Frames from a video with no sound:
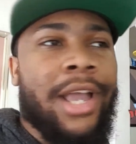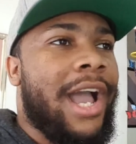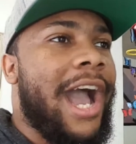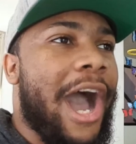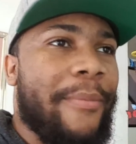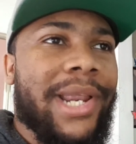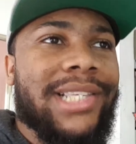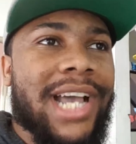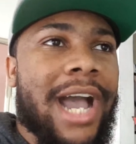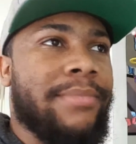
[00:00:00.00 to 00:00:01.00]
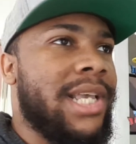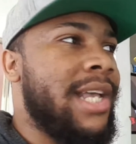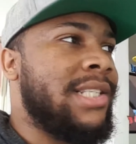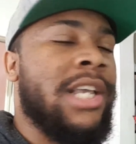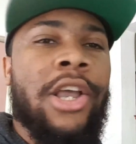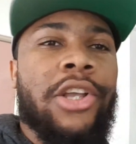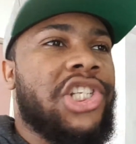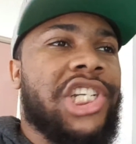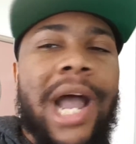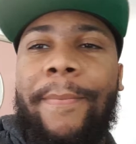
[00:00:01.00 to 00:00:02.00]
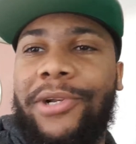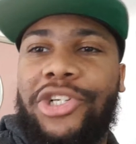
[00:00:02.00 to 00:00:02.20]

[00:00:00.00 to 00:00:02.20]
How many times has Champa